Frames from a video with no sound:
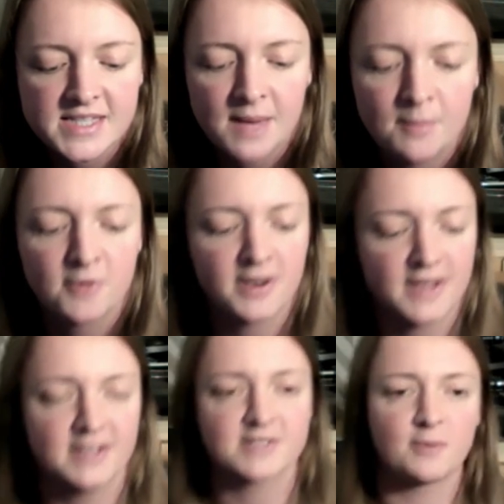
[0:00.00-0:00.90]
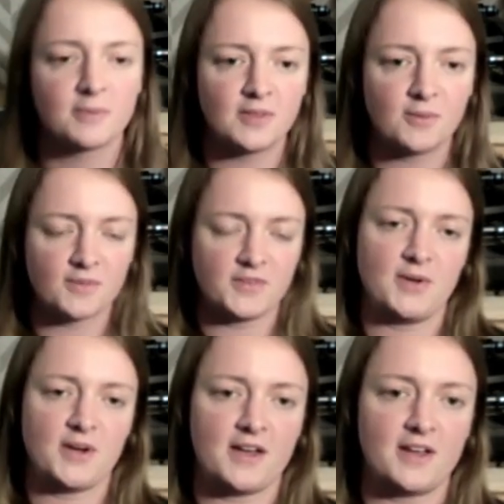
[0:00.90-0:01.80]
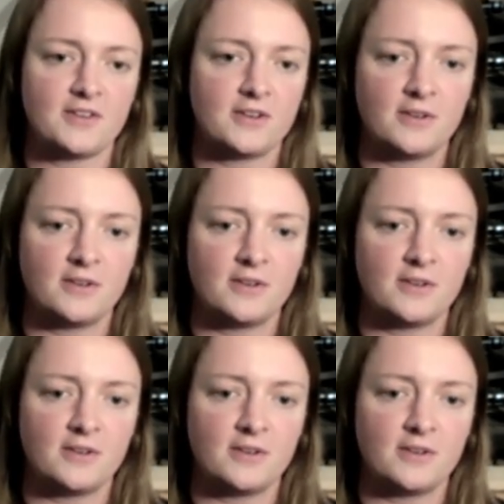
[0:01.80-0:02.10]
tambourine is probably the one that you heard.